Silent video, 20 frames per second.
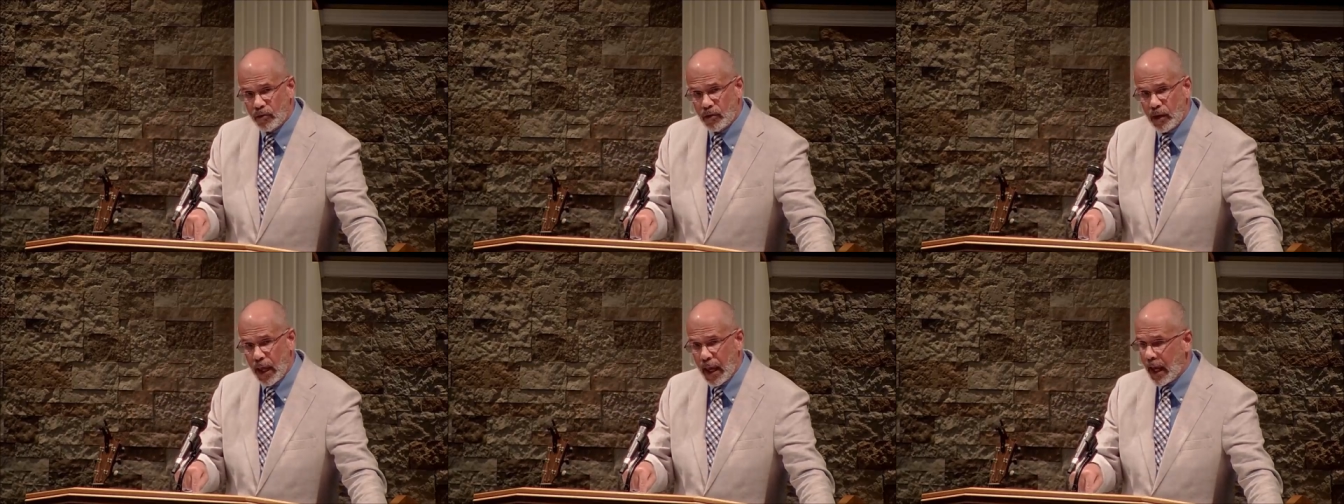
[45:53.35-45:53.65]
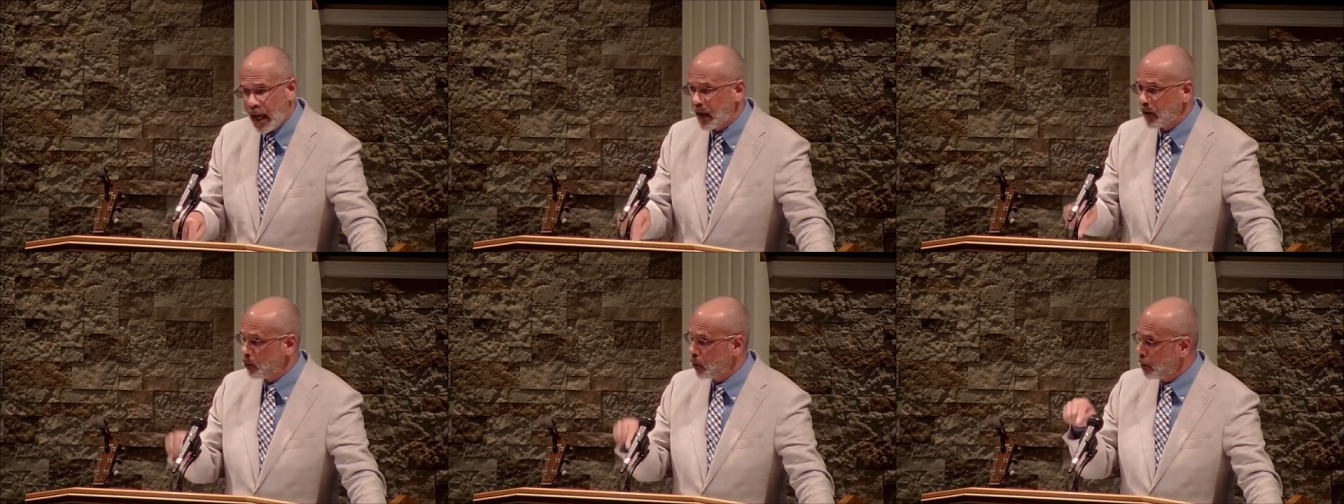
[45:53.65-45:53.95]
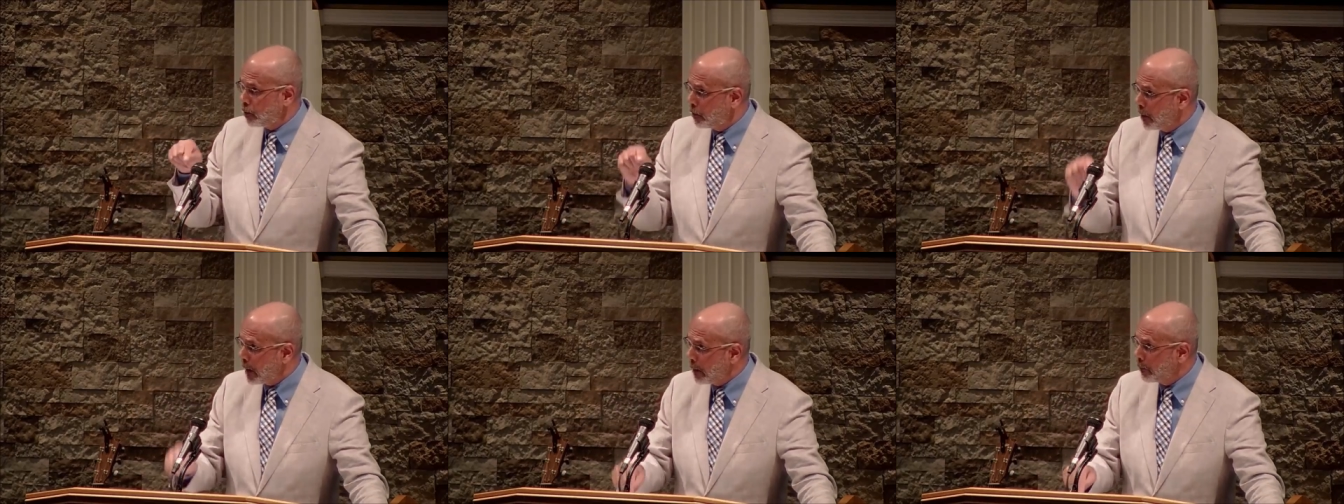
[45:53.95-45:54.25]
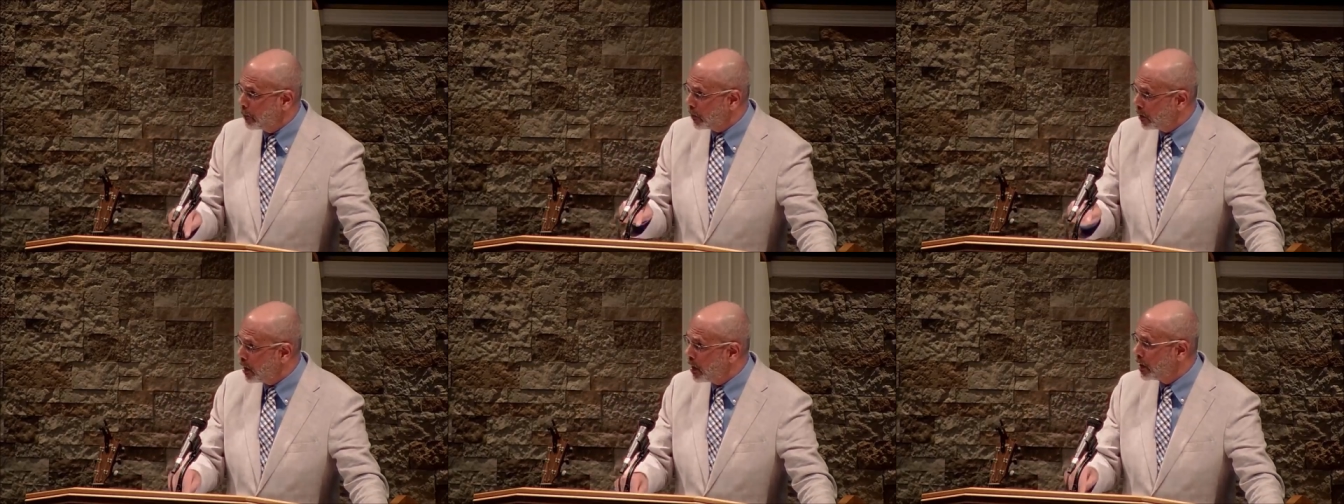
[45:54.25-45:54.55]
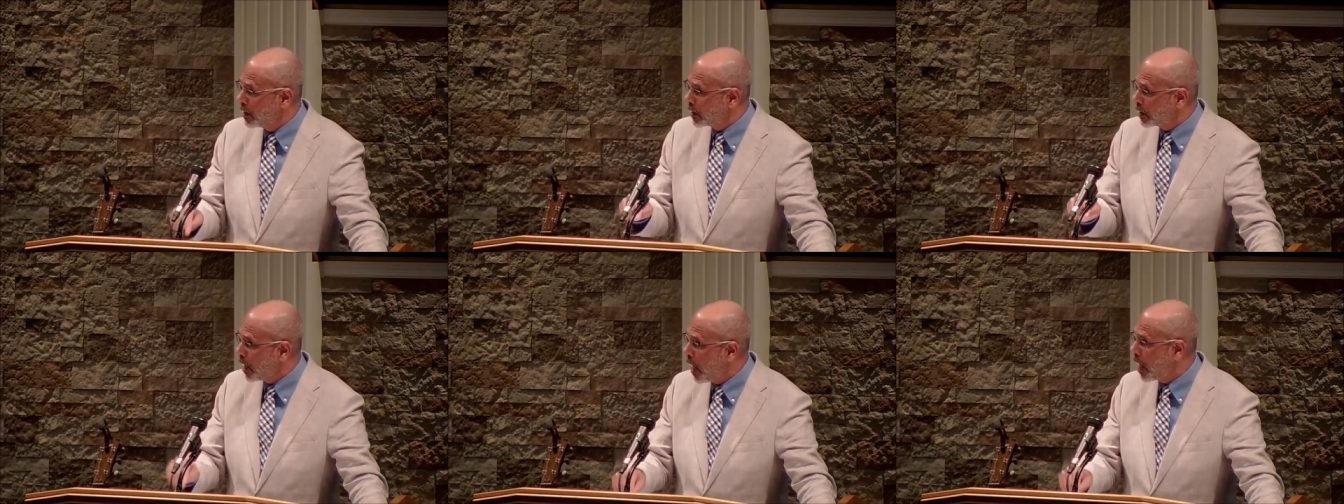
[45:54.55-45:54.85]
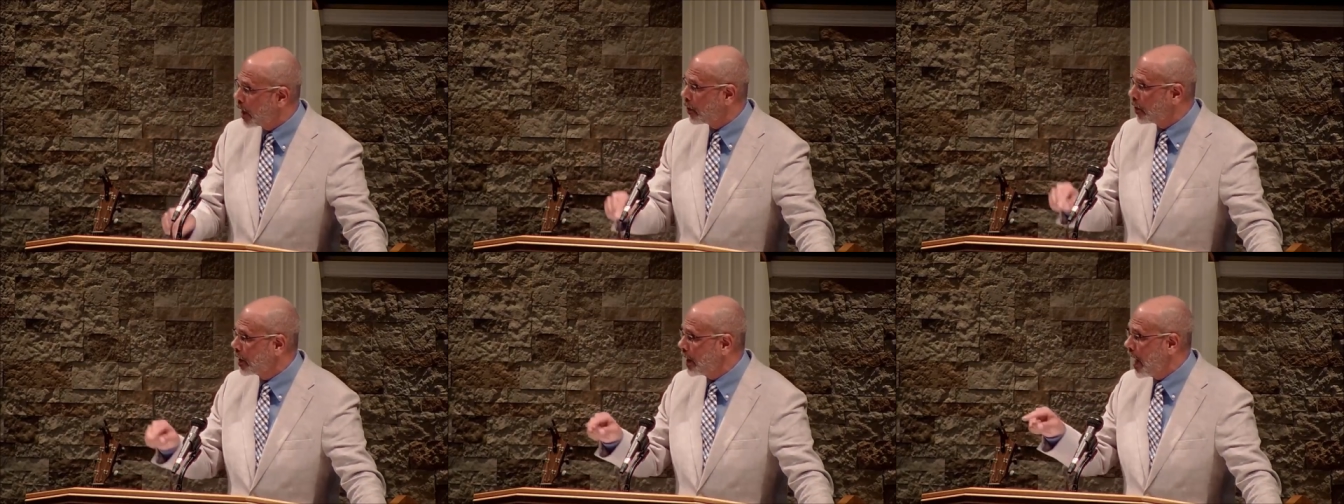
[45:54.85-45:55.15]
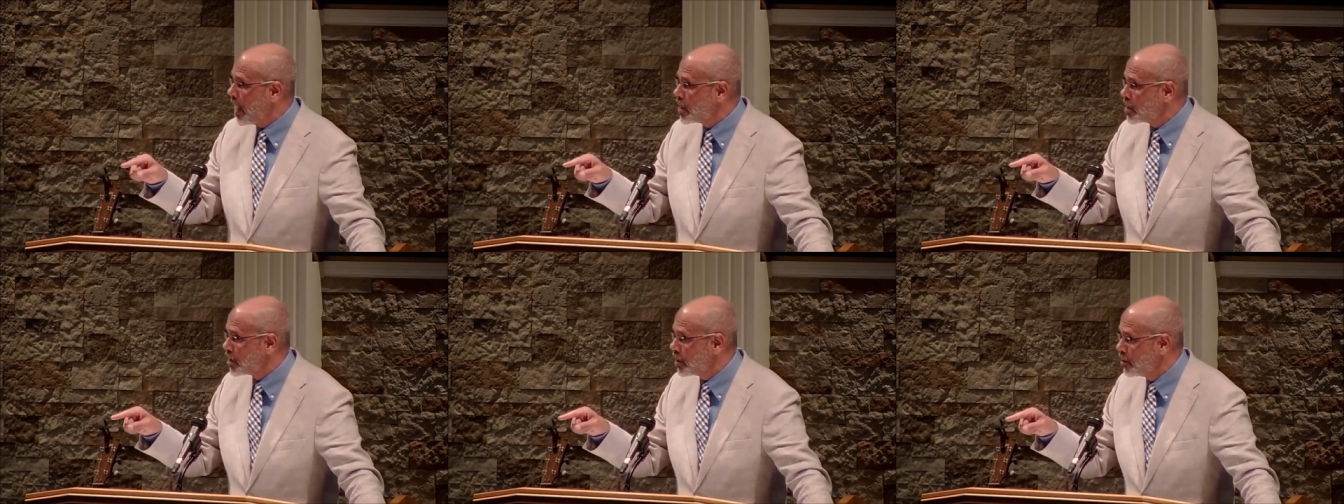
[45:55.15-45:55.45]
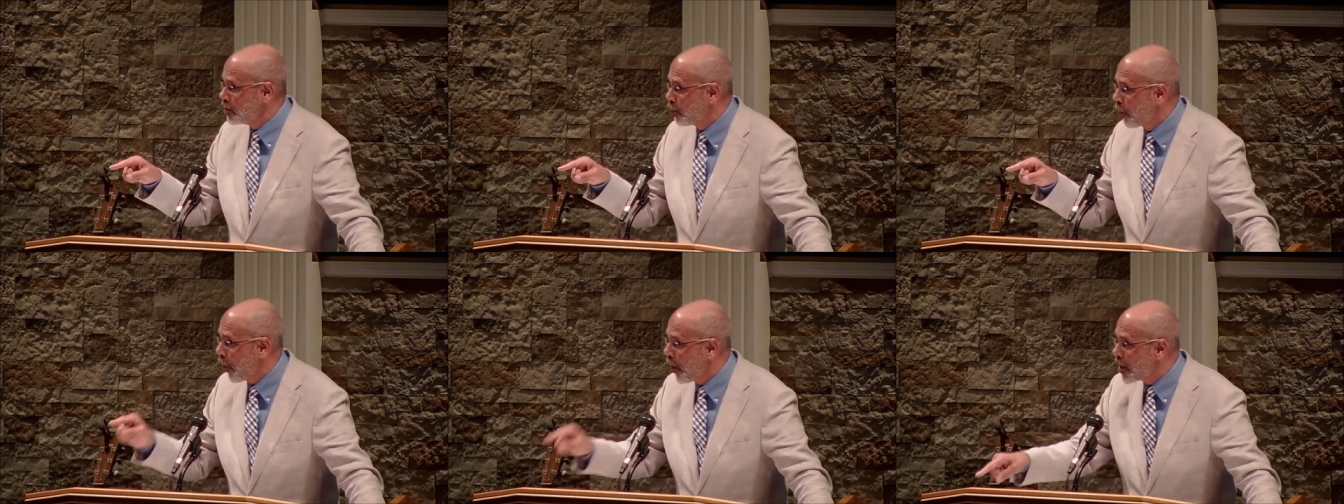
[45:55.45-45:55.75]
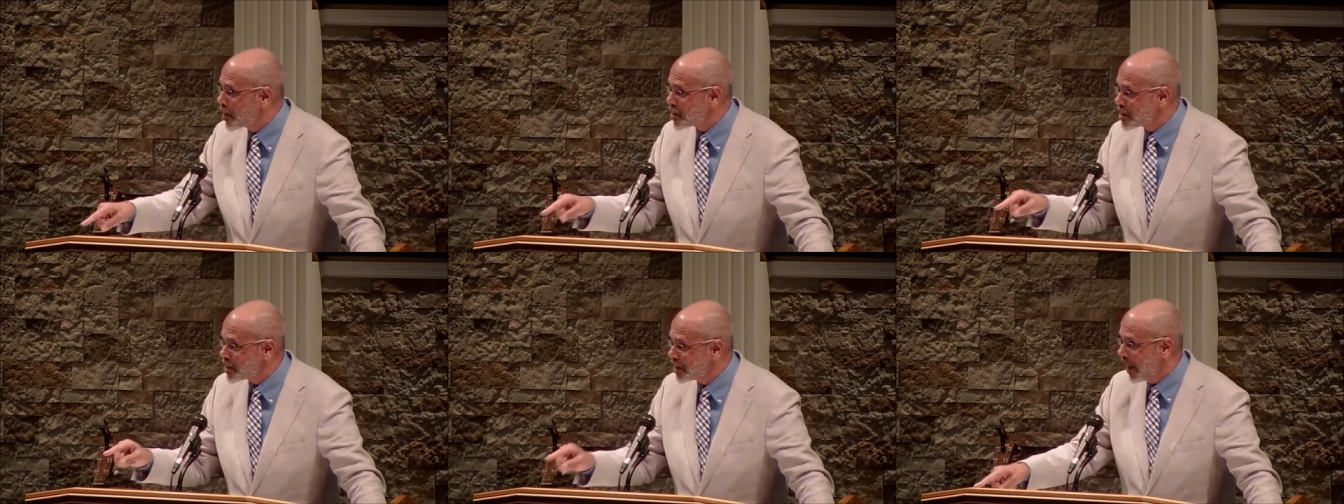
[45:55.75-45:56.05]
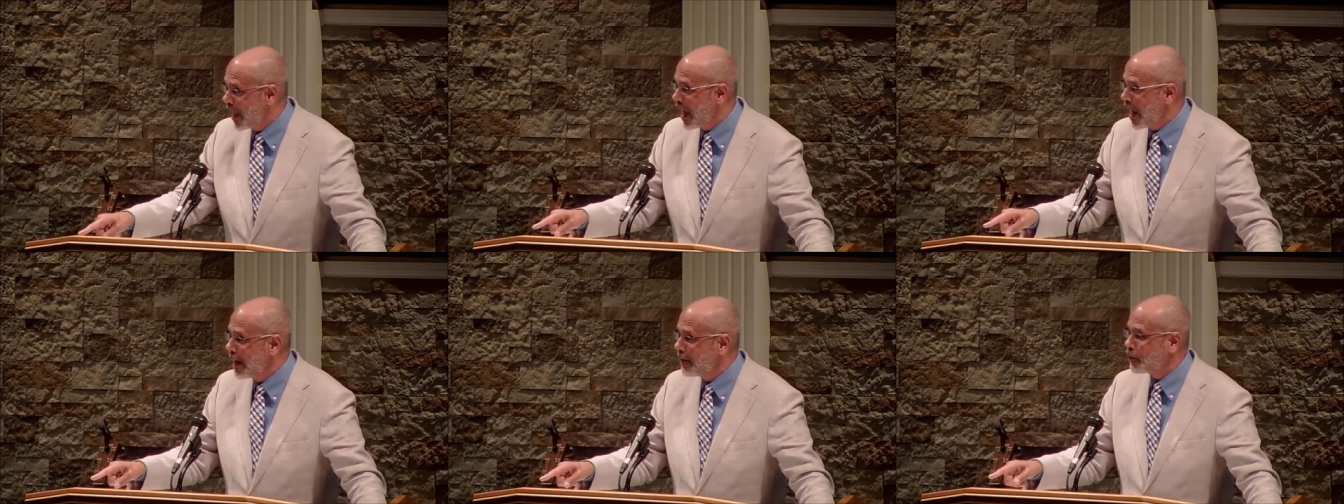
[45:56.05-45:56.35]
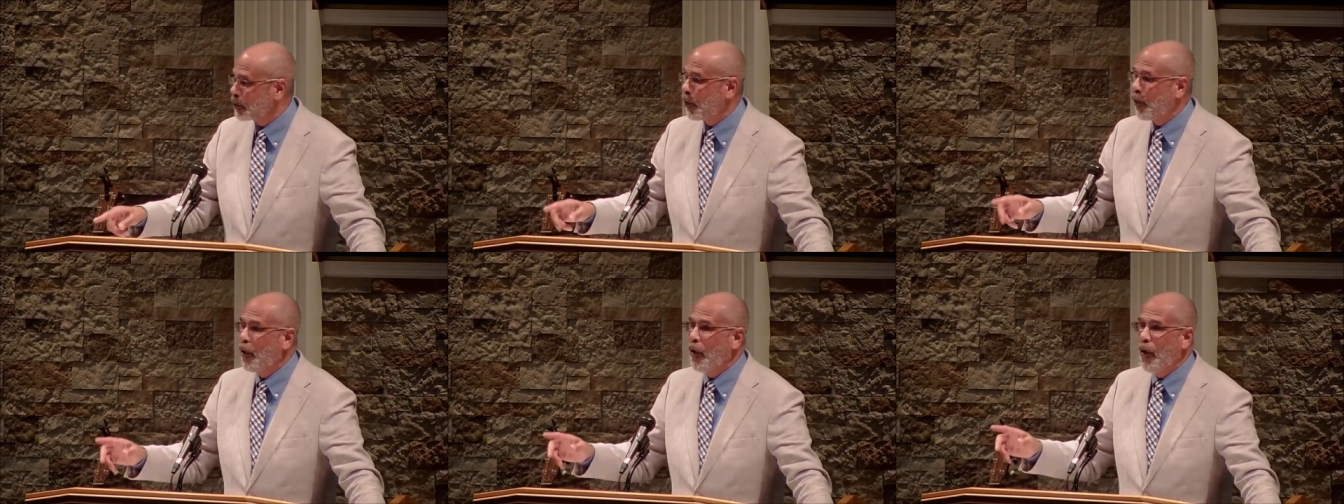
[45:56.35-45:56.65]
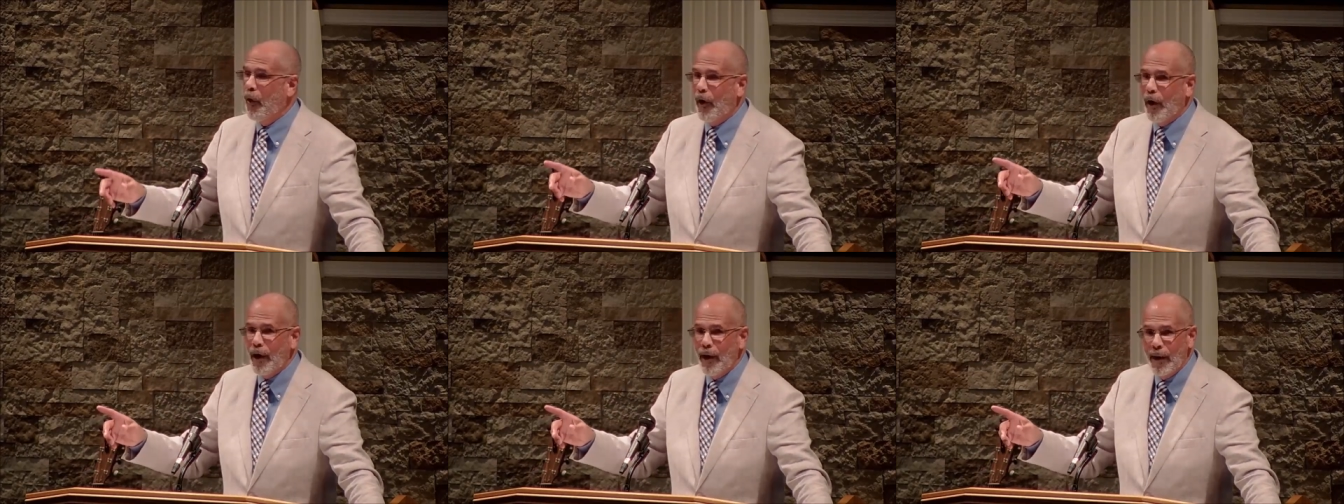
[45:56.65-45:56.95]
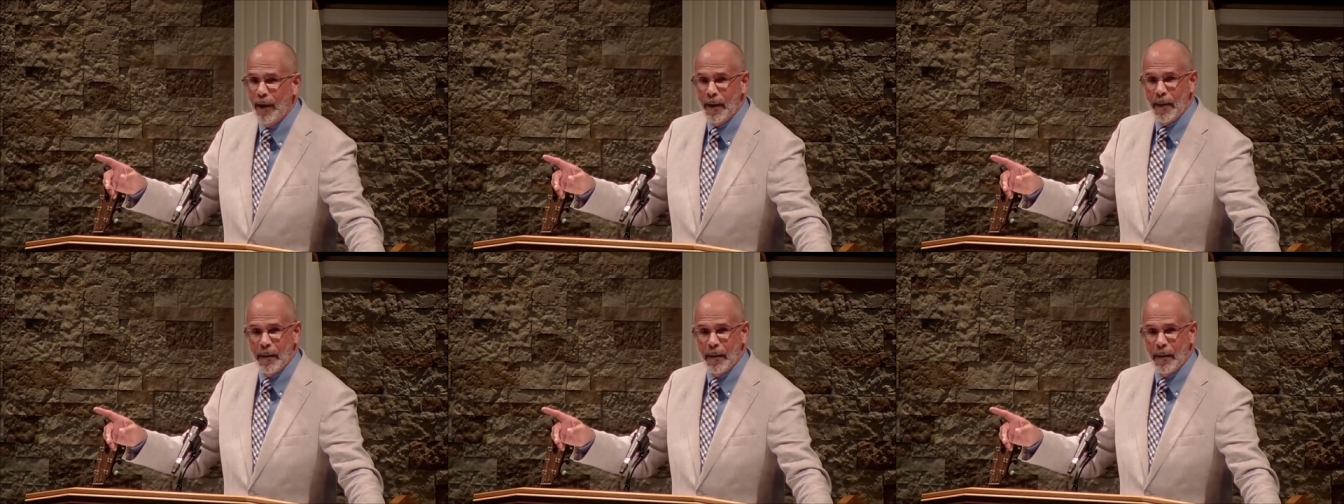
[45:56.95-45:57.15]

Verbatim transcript: days when people in the congregations were slaves or